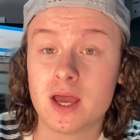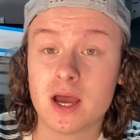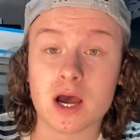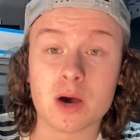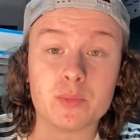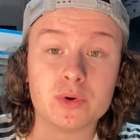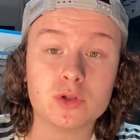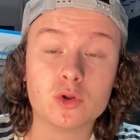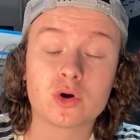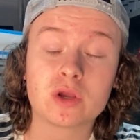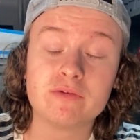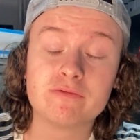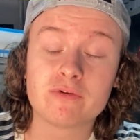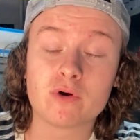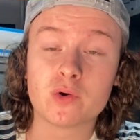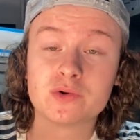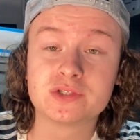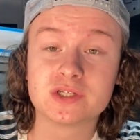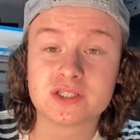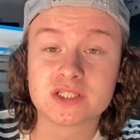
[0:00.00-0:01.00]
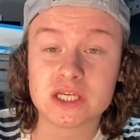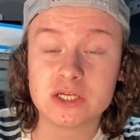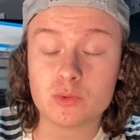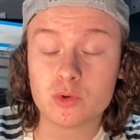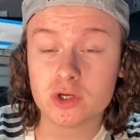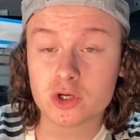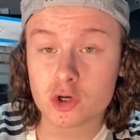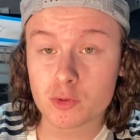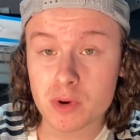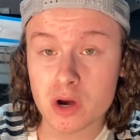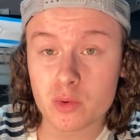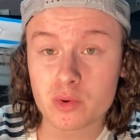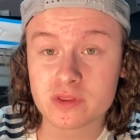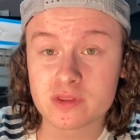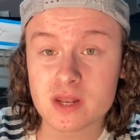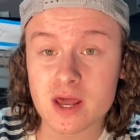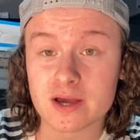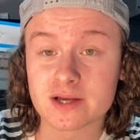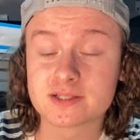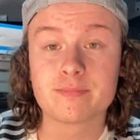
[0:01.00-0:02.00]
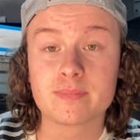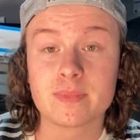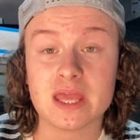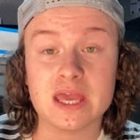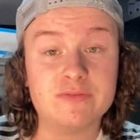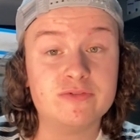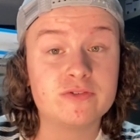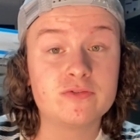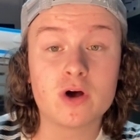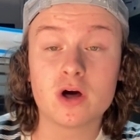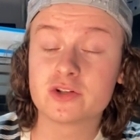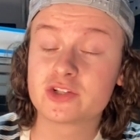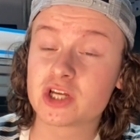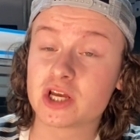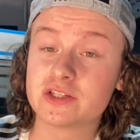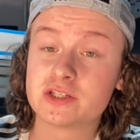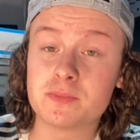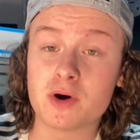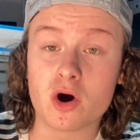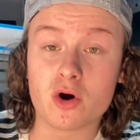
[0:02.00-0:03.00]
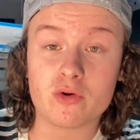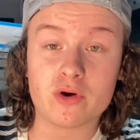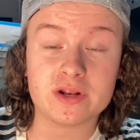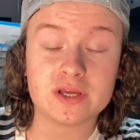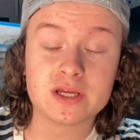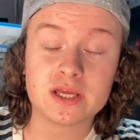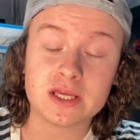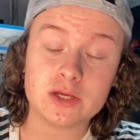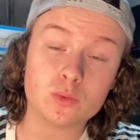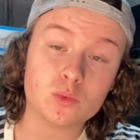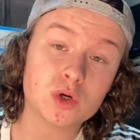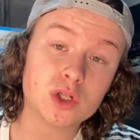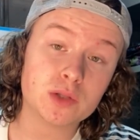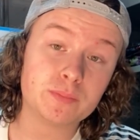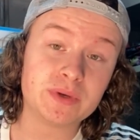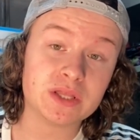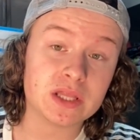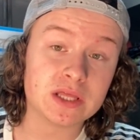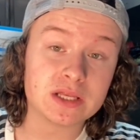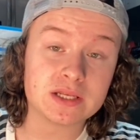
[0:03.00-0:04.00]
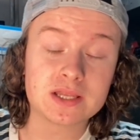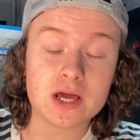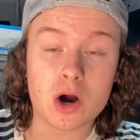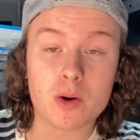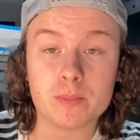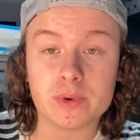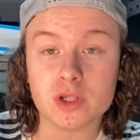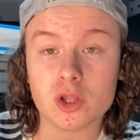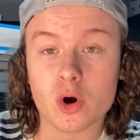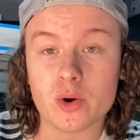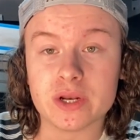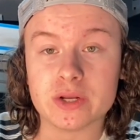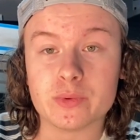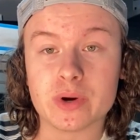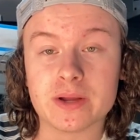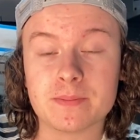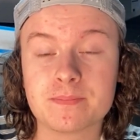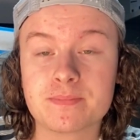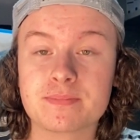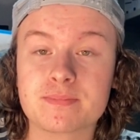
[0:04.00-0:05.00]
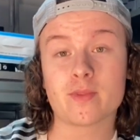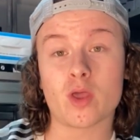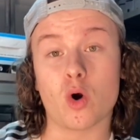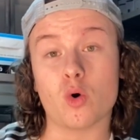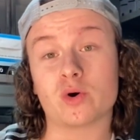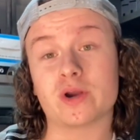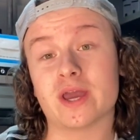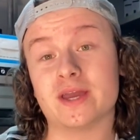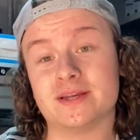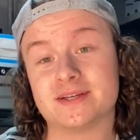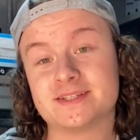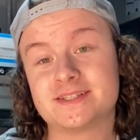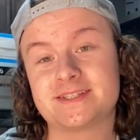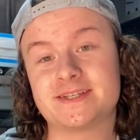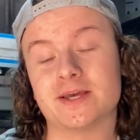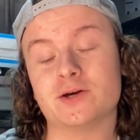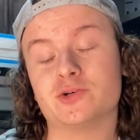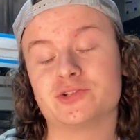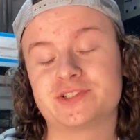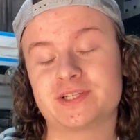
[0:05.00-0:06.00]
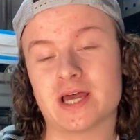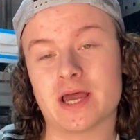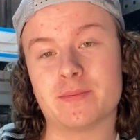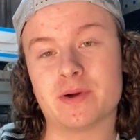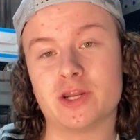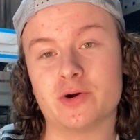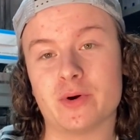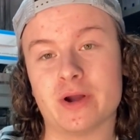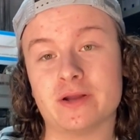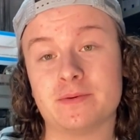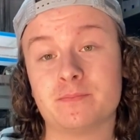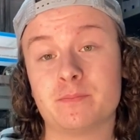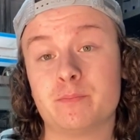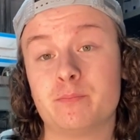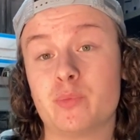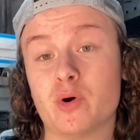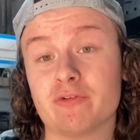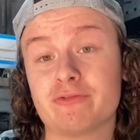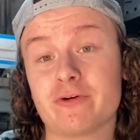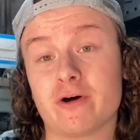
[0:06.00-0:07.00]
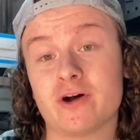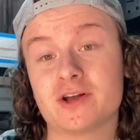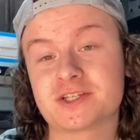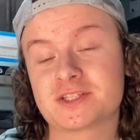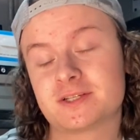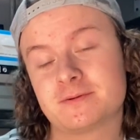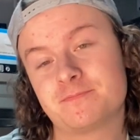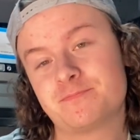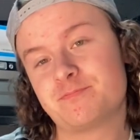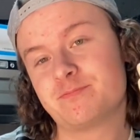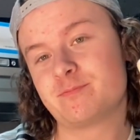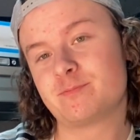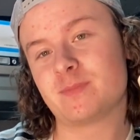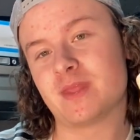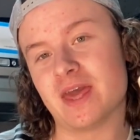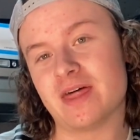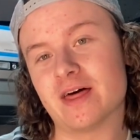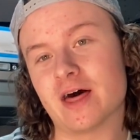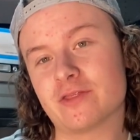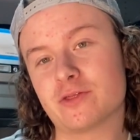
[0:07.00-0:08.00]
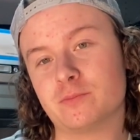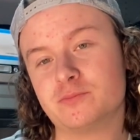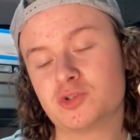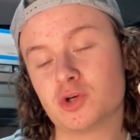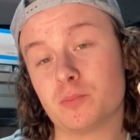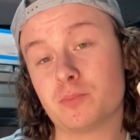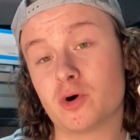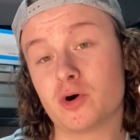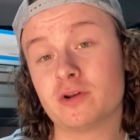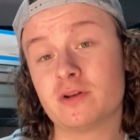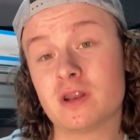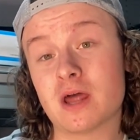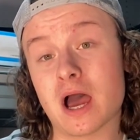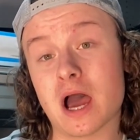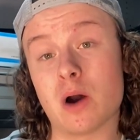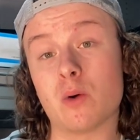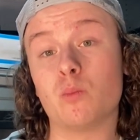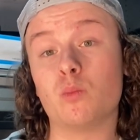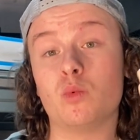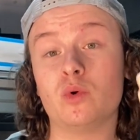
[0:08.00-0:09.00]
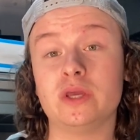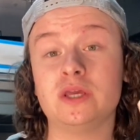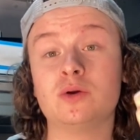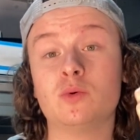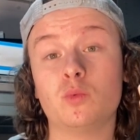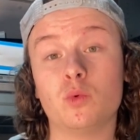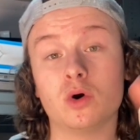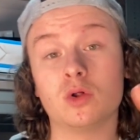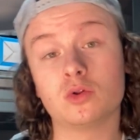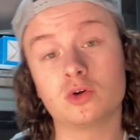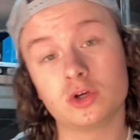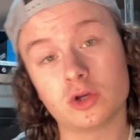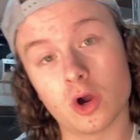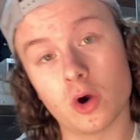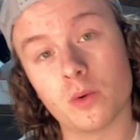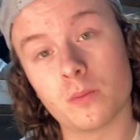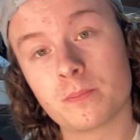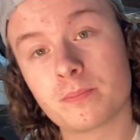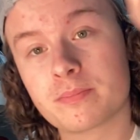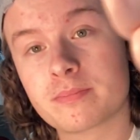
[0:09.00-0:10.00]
and we're looking forward to see what you come out with next. If you've not checked him out already, you will be linked down below anyway. Okay, sales time anyway, but first, hit that thumbs up button and we will go.